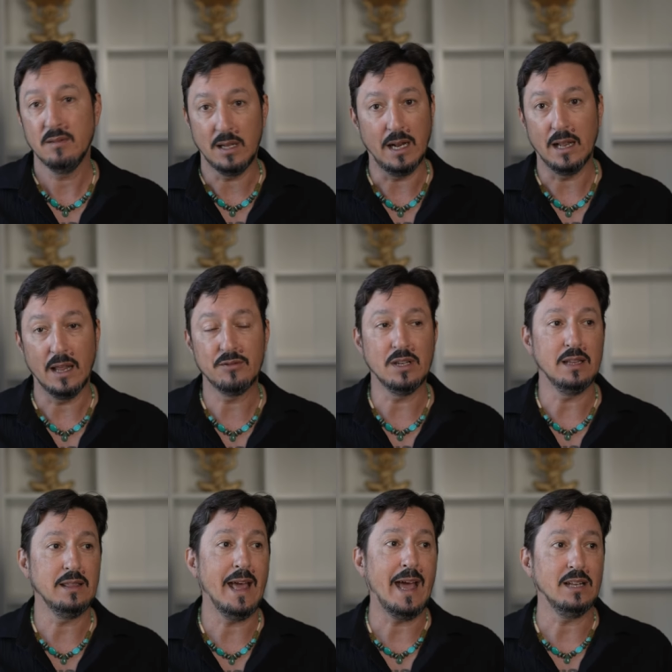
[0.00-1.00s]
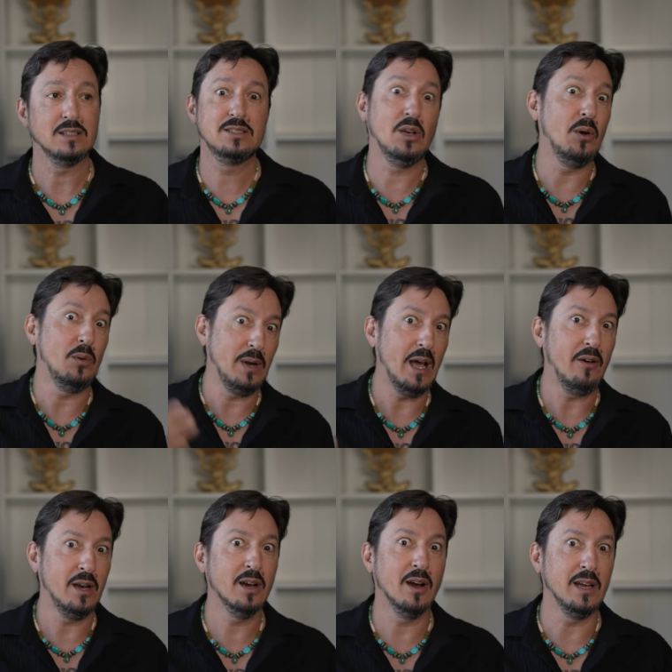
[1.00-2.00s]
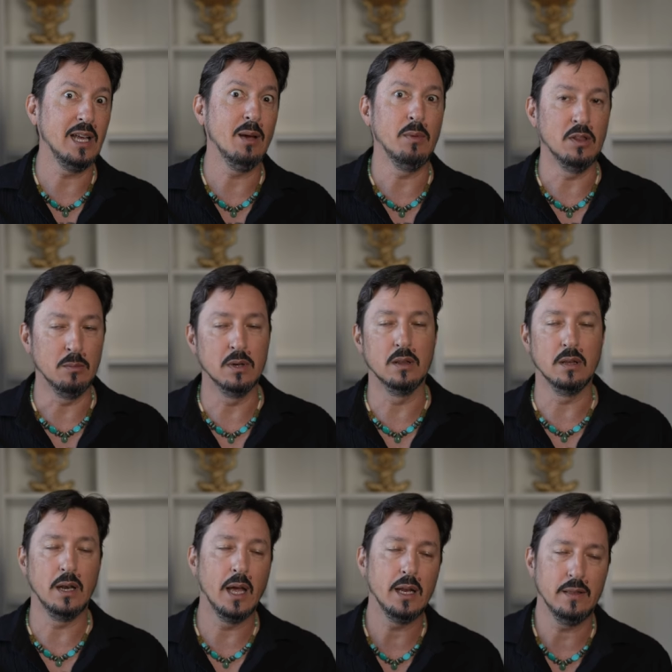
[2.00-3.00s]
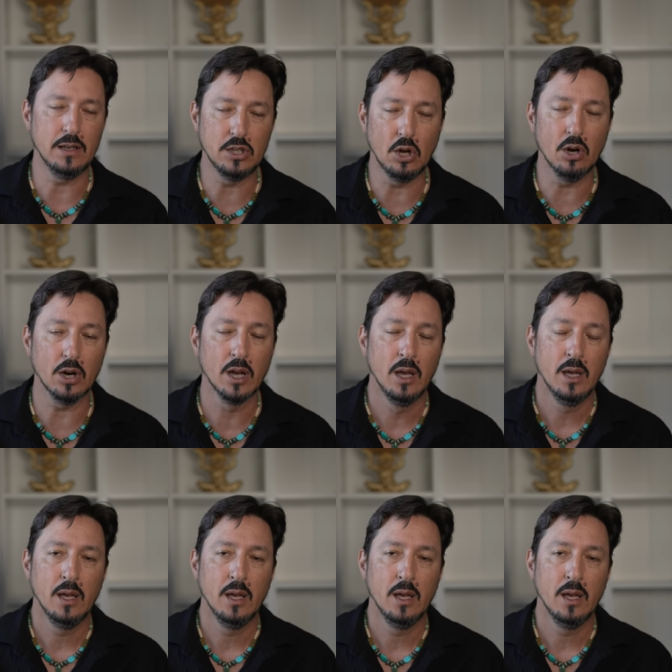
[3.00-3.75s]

And I left it at that. So now here I am in the middle of the night in the dark,